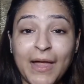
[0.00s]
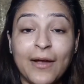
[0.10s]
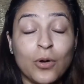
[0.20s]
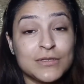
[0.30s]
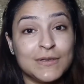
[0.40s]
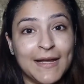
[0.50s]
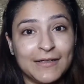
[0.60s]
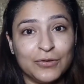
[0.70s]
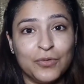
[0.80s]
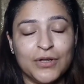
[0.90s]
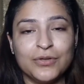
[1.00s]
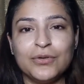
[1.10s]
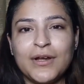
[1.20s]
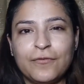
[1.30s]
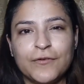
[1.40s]
I also like to
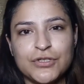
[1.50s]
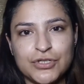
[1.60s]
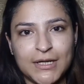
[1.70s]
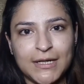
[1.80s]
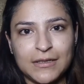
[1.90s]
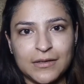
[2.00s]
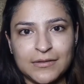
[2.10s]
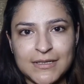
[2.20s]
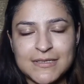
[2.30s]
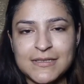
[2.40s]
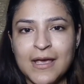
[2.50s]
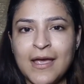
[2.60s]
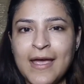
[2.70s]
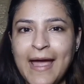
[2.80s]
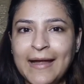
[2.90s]
refrigerate this
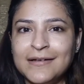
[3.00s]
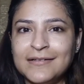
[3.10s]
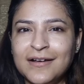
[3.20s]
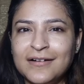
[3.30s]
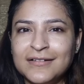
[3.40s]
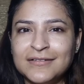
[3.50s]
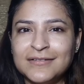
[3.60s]
and